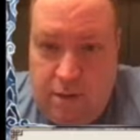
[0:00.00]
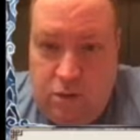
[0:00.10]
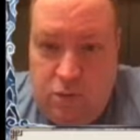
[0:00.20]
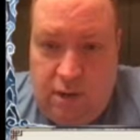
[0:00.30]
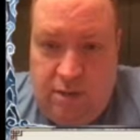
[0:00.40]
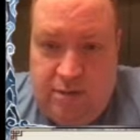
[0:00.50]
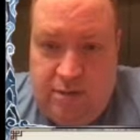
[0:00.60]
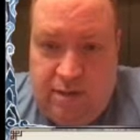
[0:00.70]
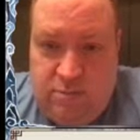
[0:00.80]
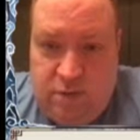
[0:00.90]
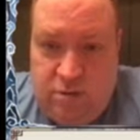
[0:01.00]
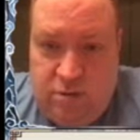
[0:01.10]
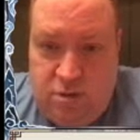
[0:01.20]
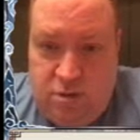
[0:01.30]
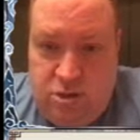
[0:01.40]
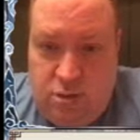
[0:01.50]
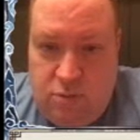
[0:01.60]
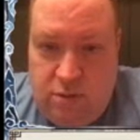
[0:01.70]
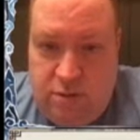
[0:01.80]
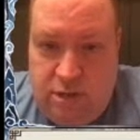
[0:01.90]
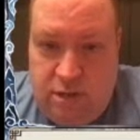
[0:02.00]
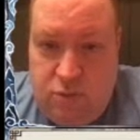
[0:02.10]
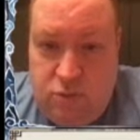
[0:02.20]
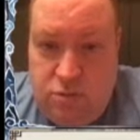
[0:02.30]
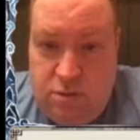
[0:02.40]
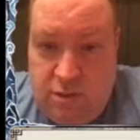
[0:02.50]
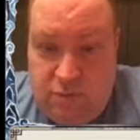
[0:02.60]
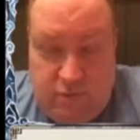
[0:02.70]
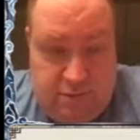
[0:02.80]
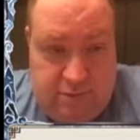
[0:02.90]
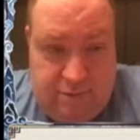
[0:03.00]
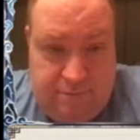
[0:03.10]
create Seismic Surge tokens equal to the difference.